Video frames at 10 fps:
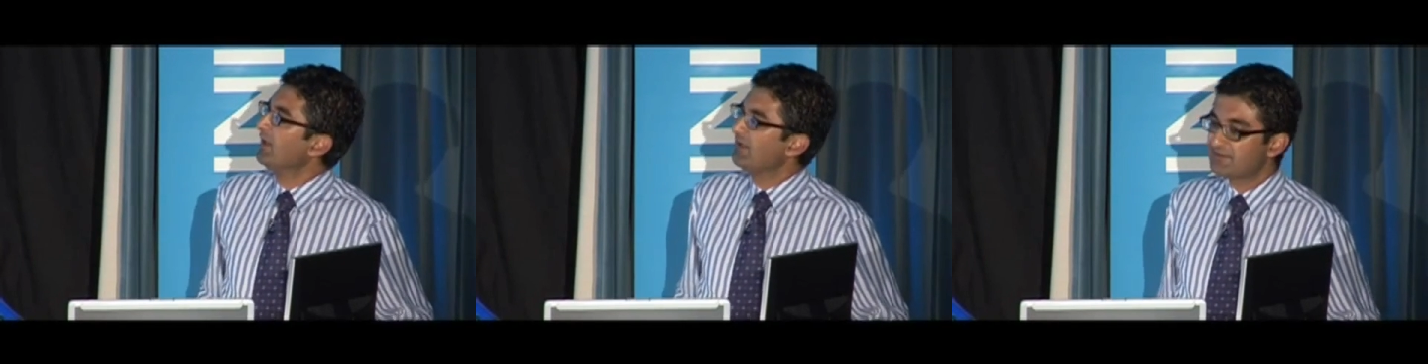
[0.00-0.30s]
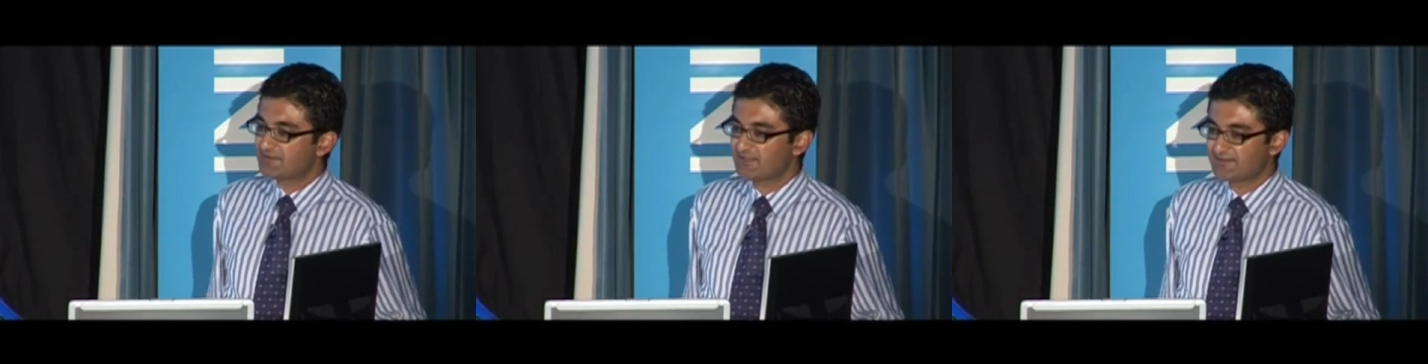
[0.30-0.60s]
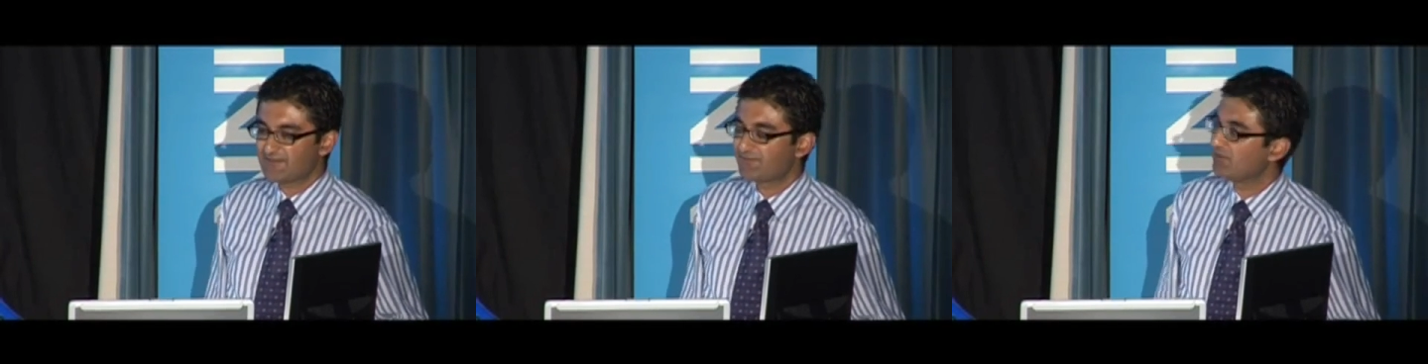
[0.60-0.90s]
If it's
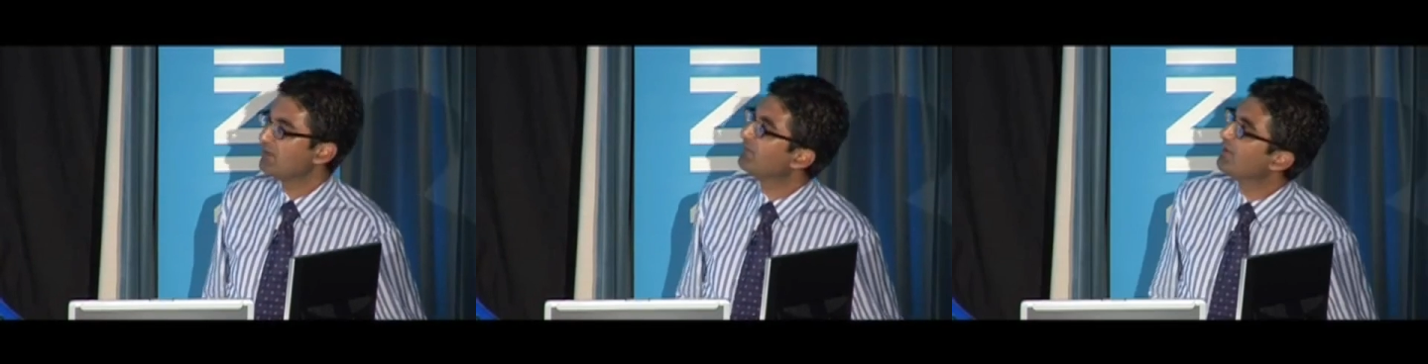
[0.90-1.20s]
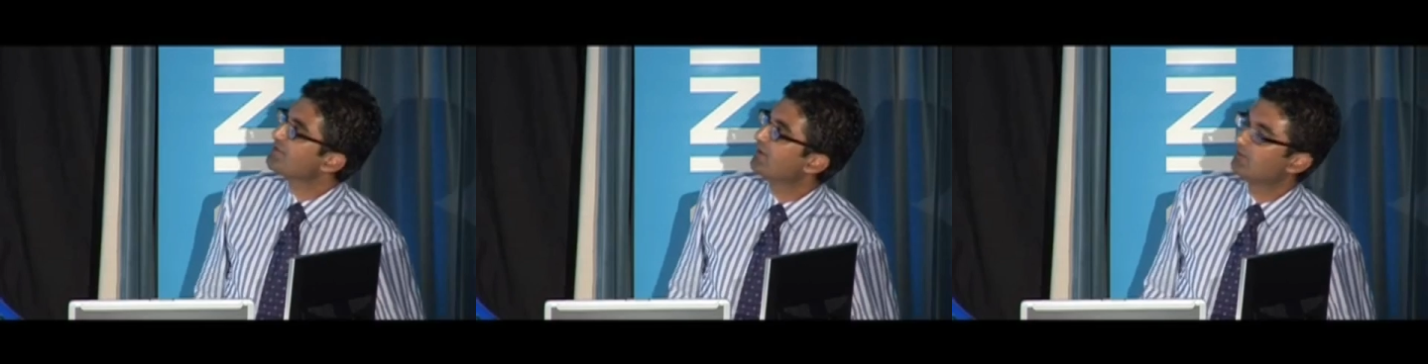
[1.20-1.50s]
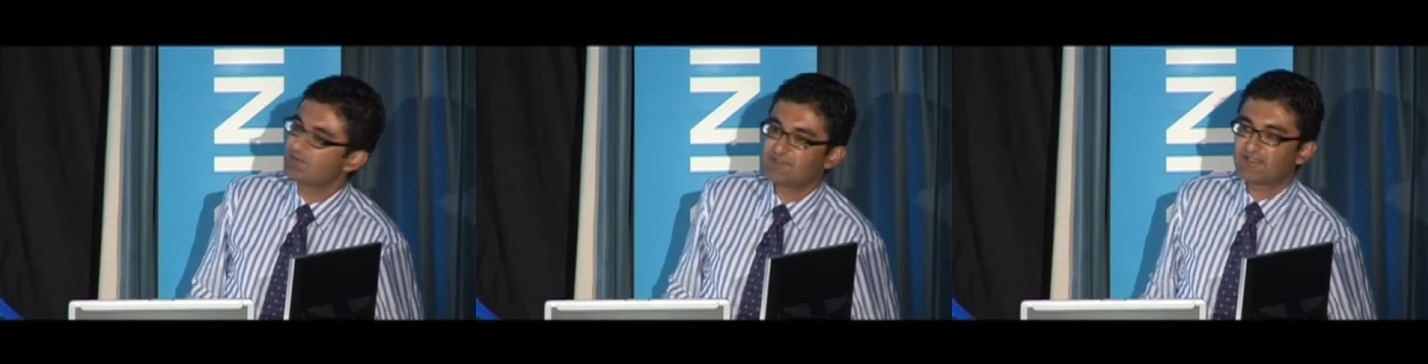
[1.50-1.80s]
successful in the first
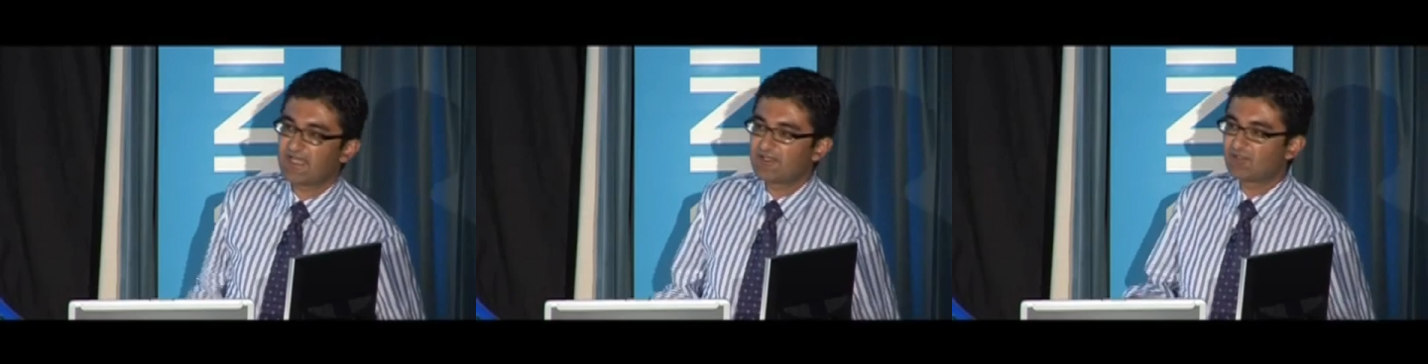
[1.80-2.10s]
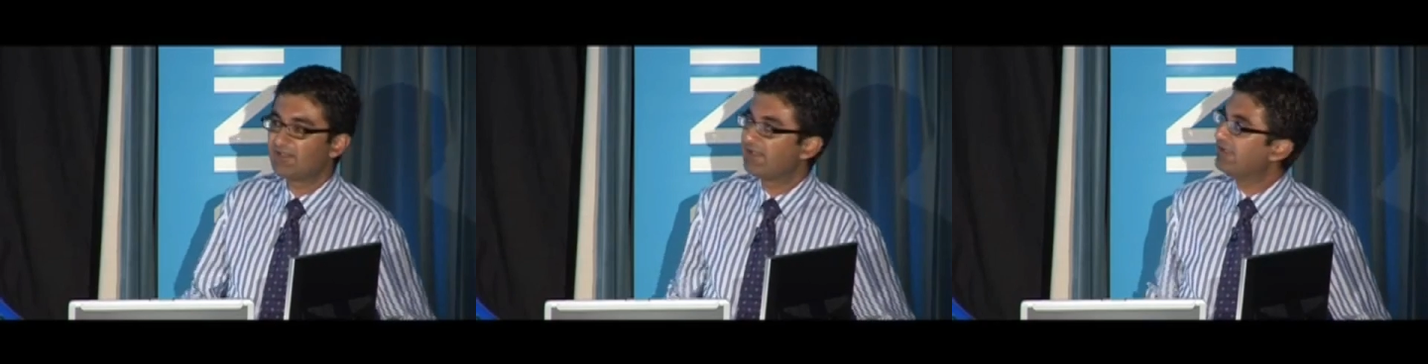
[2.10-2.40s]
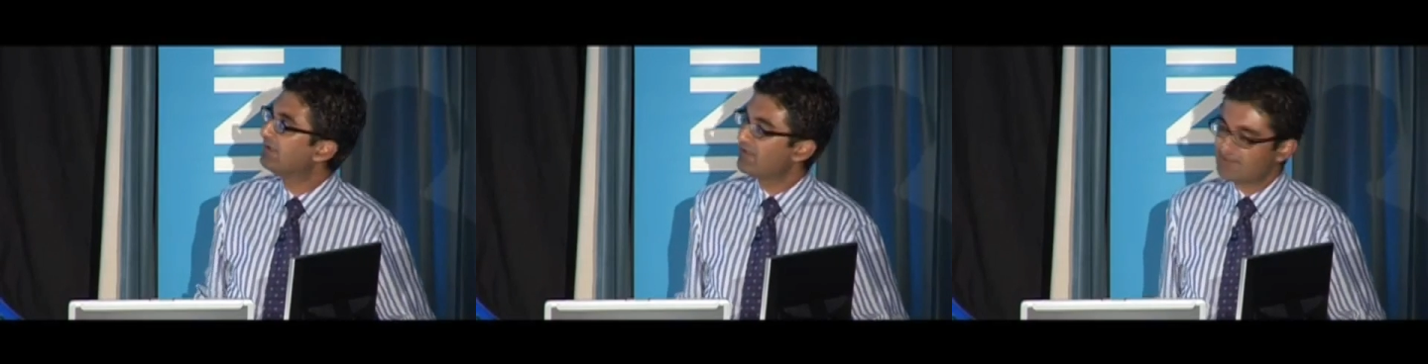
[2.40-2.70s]
hurdle, which is the technical
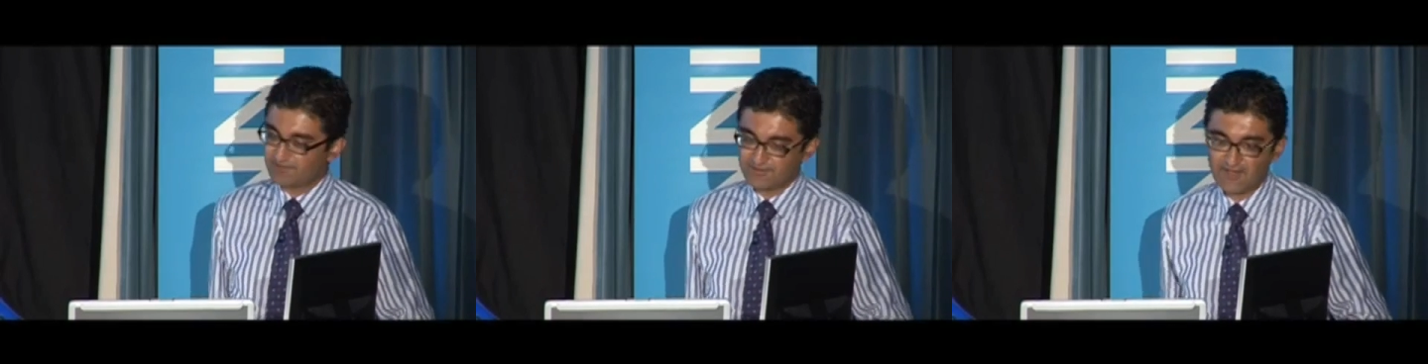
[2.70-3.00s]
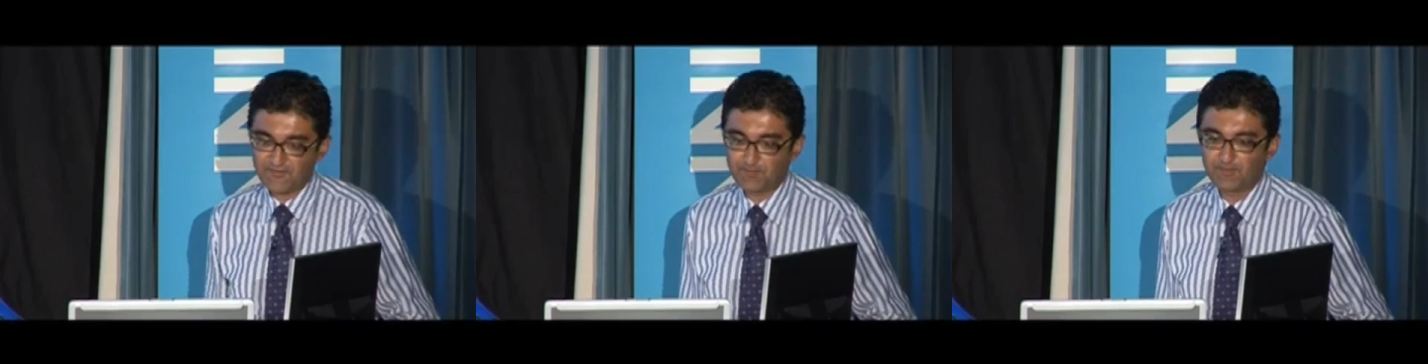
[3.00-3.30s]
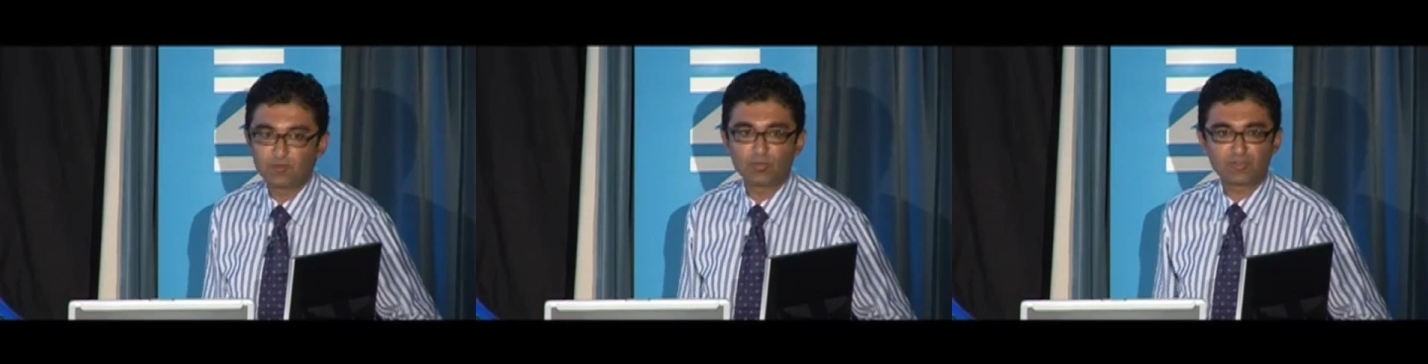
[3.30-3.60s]
and innovation
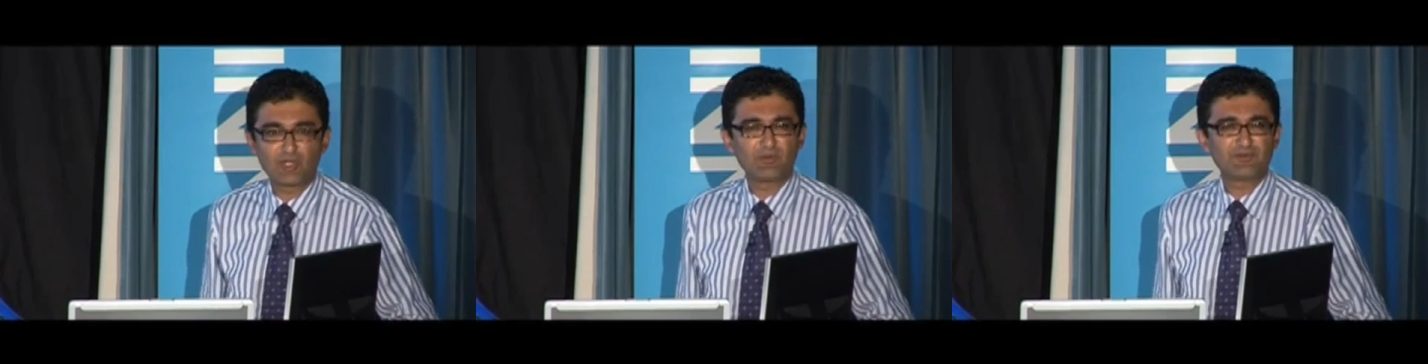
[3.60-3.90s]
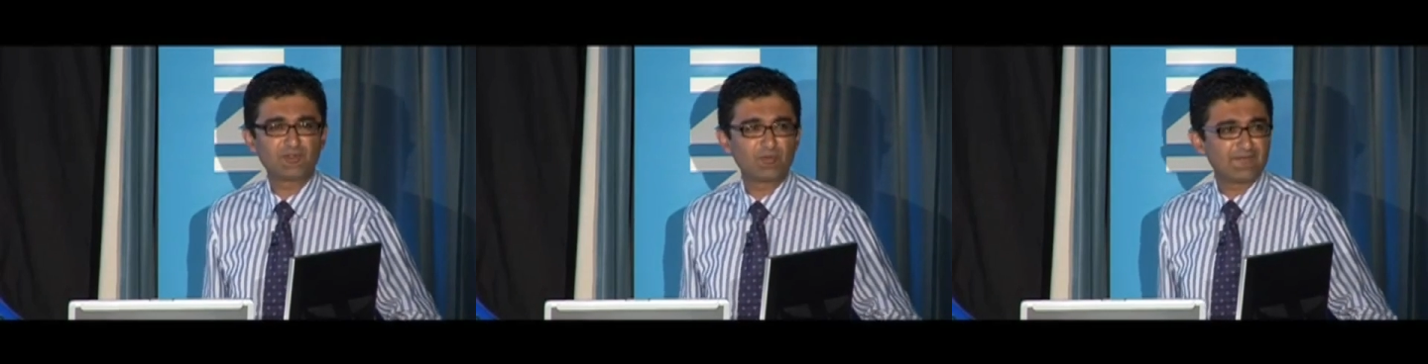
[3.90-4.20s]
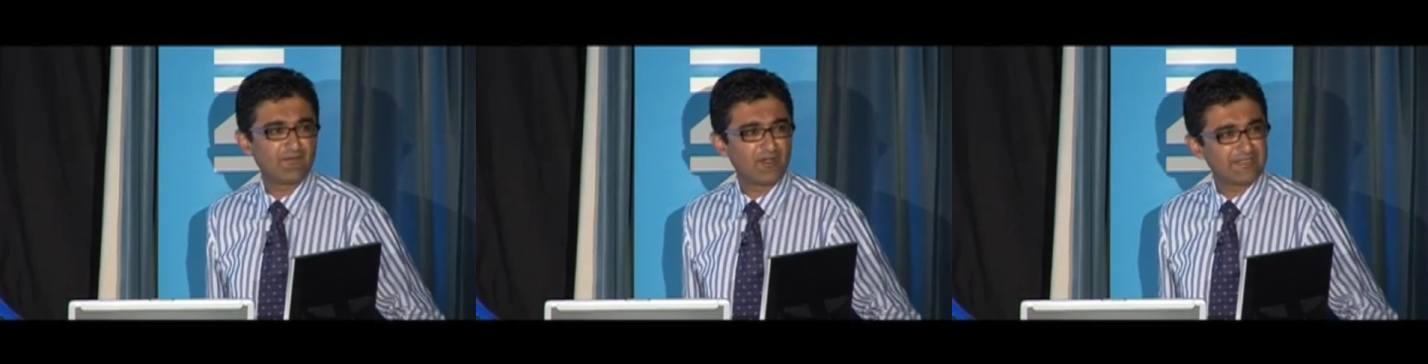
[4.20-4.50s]
assessment, it would go into
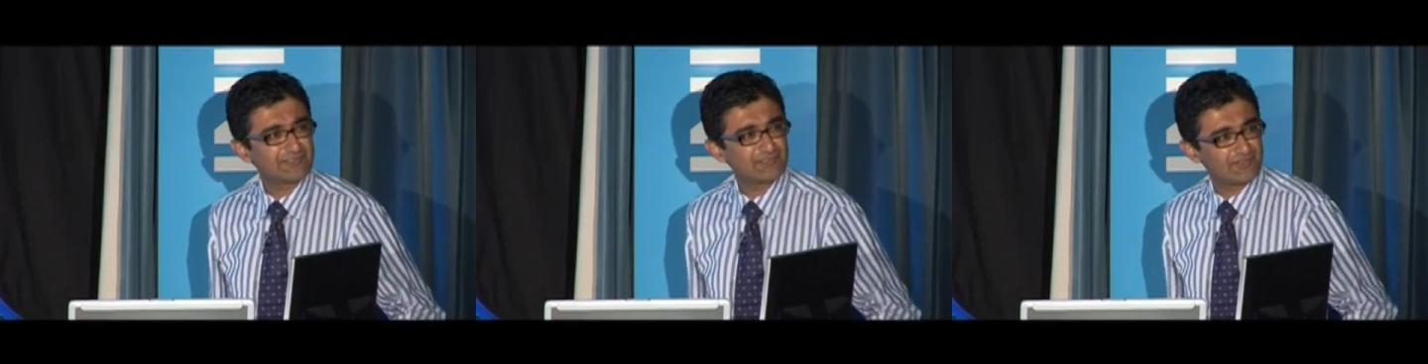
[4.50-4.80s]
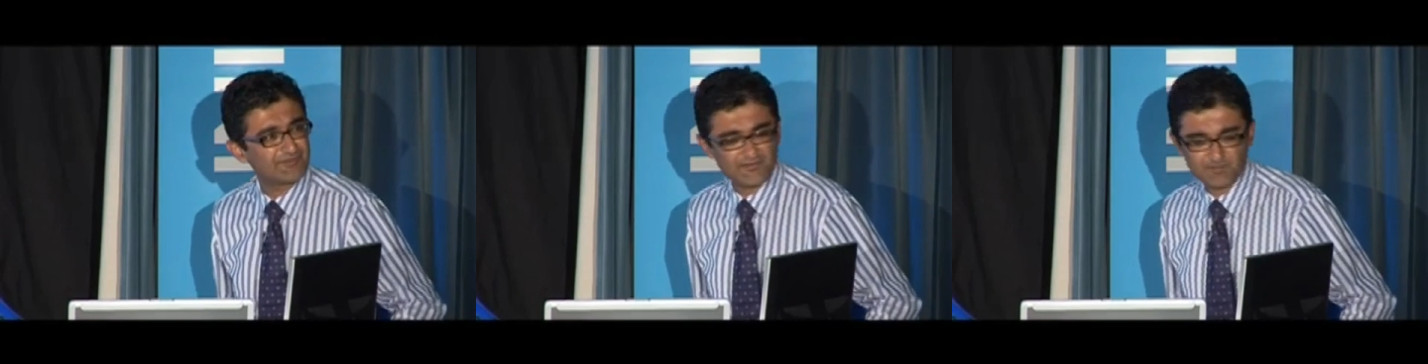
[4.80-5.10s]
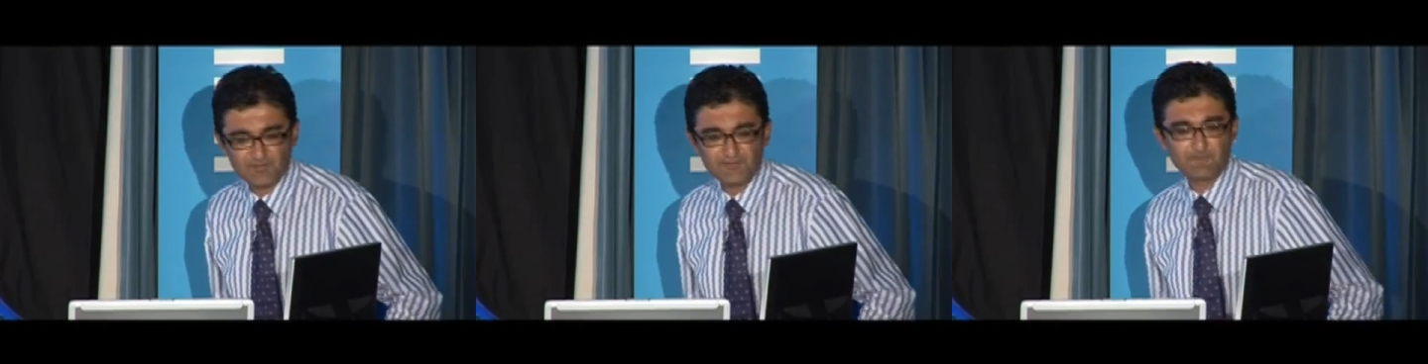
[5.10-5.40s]
a financial
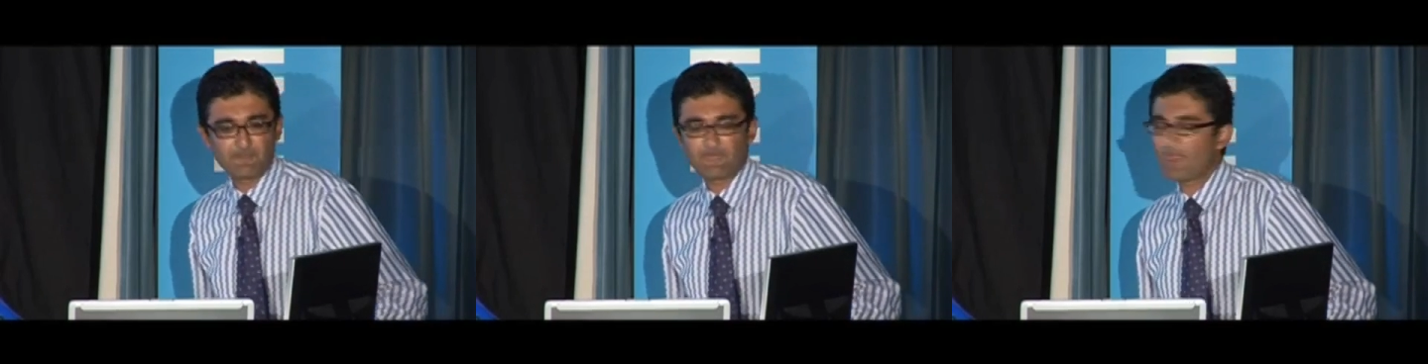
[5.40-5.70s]
assessment.